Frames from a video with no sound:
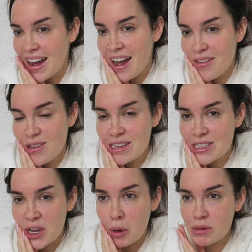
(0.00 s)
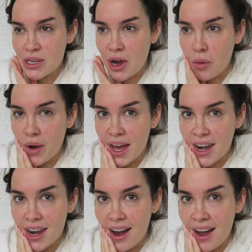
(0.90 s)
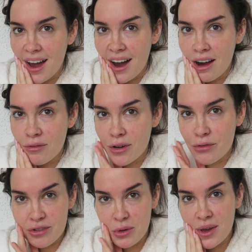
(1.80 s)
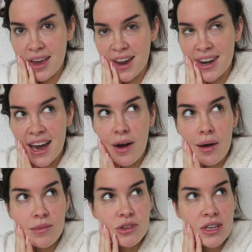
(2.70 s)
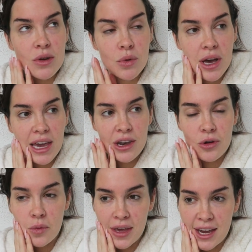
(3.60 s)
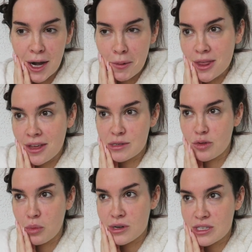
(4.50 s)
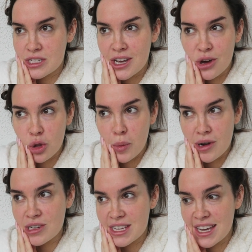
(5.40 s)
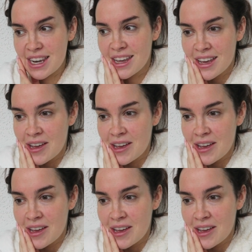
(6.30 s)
I feel so bizarre when I have a free weekend now. I'm usually working all weekend, whether that's with Monster or the boxing.